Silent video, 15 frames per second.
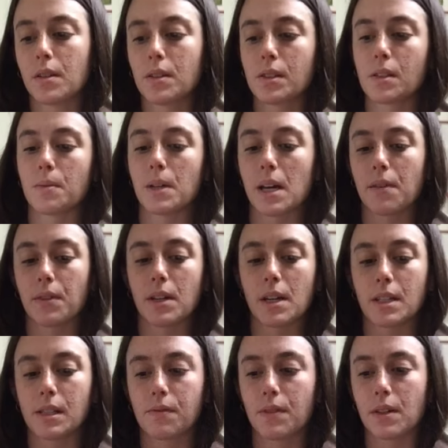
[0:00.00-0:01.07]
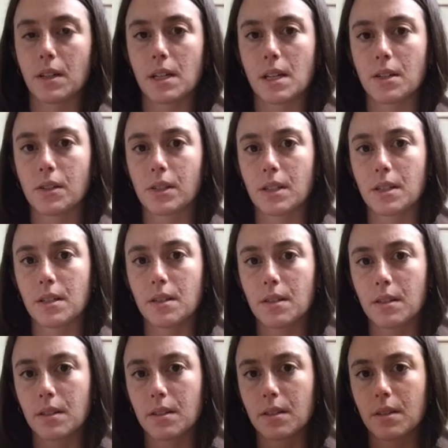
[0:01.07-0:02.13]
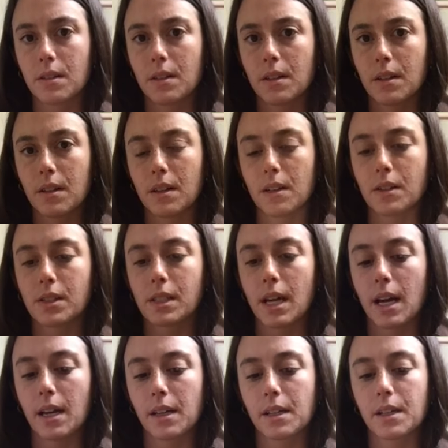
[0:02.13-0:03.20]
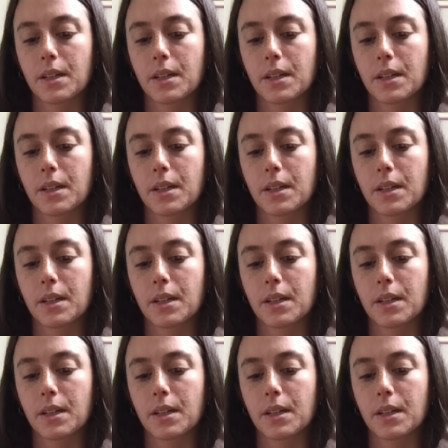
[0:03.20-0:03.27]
so we have a nice variation in our stack.